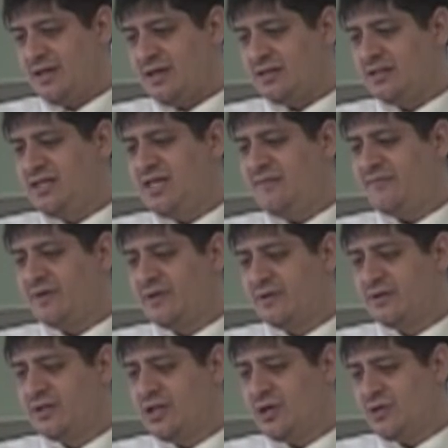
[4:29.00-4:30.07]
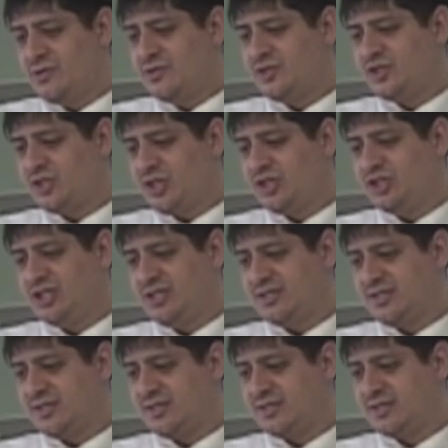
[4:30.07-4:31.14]
Leave her alone, said
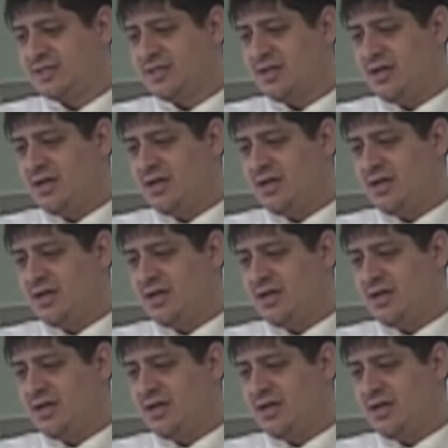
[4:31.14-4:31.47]
Jesus.